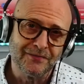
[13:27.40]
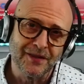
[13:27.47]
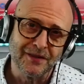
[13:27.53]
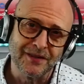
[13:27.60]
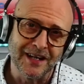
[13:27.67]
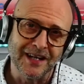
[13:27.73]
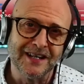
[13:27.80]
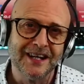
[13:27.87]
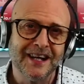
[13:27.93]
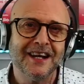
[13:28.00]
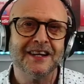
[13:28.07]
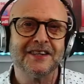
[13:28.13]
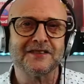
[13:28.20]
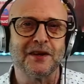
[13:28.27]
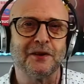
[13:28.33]
Okay,
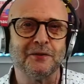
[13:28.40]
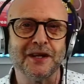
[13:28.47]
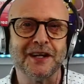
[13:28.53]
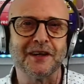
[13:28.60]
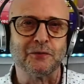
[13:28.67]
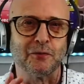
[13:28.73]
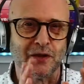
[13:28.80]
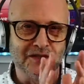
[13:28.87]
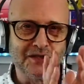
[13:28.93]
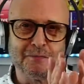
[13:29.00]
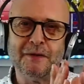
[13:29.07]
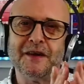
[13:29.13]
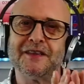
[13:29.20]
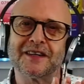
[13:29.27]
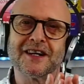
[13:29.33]
so in other words, the
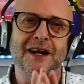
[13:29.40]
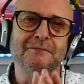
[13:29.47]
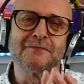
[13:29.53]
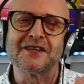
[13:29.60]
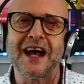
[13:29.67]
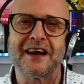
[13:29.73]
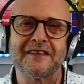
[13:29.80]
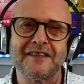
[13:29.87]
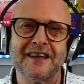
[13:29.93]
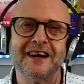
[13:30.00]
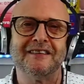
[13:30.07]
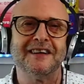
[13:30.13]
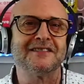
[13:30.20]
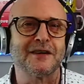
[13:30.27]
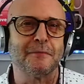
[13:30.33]
bit that comes out of there
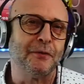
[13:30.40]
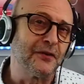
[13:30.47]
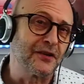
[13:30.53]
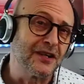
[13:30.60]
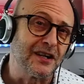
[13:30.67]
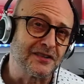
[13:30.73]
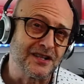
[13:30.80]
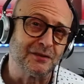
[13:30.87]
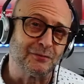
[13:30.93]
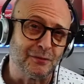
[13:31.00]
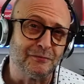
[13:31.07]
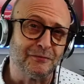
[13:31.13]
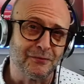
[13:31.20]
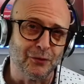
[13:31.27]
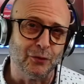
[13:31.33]
ends up on the cutting
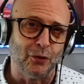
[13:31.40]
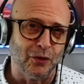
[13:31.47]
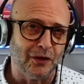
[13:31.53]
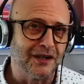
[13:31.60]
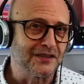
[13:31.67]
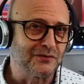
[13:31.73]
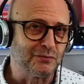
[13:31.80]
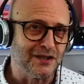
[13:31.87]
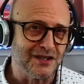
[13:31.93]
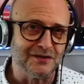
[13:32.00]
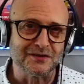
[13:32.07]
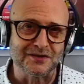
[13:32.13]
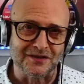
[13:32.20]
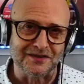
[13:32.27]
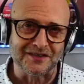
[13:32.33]
room floor, as we
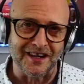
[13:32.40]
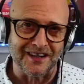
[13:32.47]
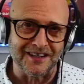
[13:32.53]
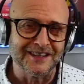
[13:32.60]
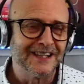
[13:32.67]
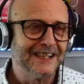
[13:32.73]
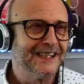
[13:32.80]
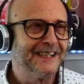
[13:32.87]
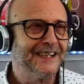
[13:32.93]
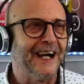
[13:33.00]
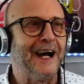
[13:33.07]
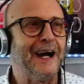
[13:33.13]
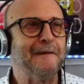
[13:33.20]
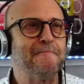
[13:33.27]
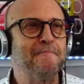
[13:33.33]
used to say.
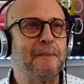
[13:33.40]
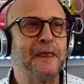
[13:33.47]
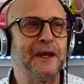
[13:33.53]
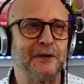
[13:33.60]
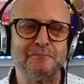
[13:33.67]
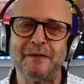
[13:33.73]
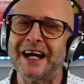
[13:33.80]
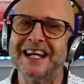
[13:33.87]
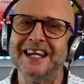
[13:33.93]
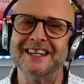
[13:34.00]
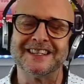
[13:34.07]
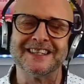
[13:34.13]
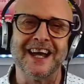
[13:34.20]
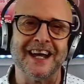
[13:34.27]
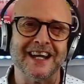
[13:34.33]
You know, back in the
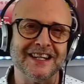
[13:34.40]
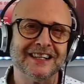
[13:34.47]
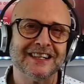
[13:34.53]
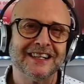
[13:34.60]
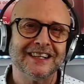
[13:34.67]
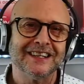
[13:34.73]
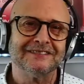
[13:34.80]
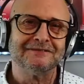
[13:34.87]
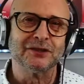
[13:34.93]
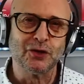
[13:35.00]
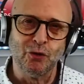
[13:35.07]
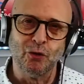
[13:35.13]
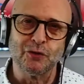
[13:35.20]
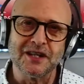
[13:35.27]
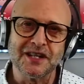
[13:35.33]
day,
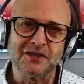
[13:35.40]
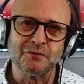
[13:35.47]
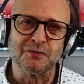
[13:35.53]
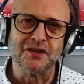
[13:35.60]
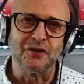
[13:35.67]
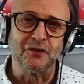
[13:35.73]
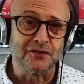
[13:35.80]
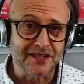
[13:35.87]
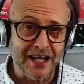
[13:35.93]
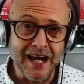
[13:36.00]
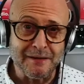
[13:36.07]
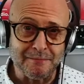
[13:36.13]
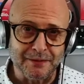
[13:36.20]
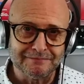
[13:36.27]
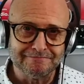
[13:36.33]
recordings were done on
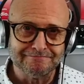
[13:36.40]
tape.